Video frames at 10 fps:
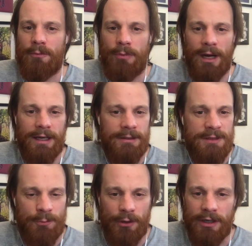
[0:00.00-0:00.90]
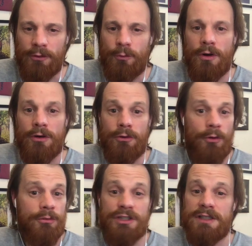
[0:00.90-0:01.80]
by spreading the word
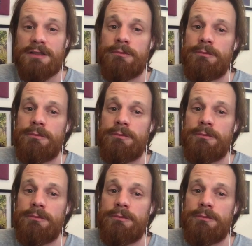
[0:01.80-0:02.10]
or just